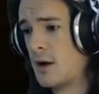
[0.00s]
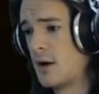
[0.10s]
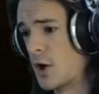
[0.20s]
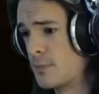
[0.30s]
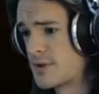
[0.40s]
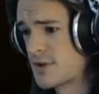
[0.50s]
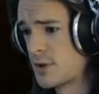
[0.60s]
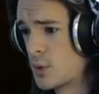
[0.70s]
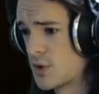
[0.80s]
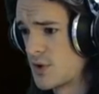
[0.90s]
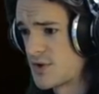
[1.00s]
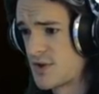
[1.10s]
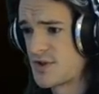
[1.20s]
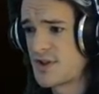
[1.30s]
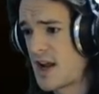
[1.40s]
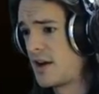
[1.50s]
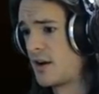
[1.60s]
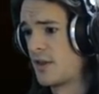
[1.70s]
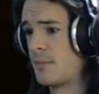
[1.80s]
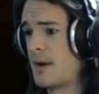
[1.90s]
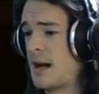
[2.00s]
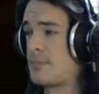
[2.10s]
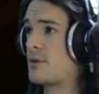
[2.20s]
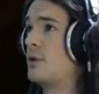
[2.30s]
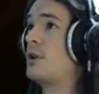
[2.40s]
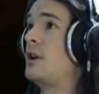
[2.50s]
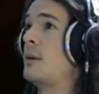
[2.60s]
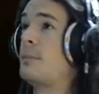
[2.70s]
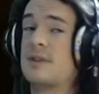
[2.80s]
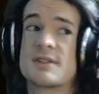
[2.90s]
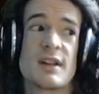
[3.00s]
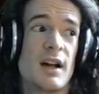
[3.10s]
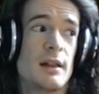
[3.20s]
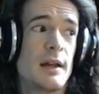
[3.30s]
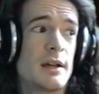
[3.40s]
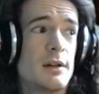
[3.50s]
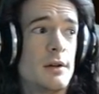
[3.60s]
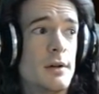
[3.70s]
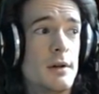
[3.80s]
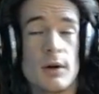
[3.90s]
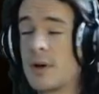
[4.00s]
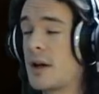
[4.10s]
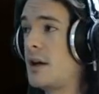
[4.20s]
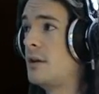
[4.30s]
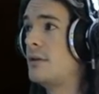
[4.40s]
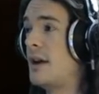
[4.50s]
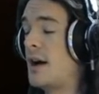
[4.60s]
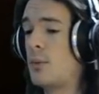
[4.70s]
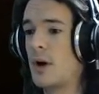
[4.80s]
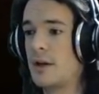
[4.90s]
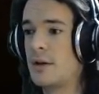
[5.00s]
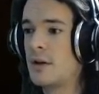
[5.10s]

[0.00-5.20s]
armed soldiers just standing on the map looking up in the sky like, okay, now what?